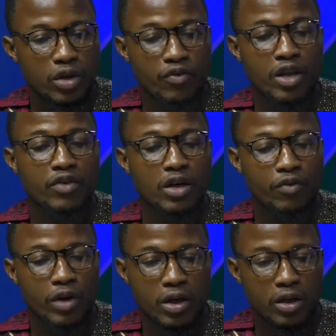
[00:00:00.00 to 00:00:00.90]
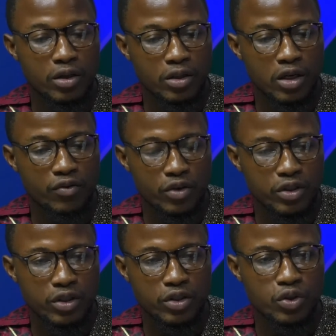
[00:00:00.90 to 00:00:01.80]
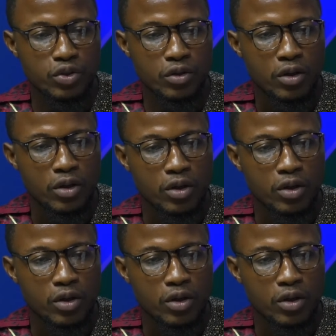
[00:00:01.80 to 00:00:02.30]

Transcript: They've never defended the draft constitution.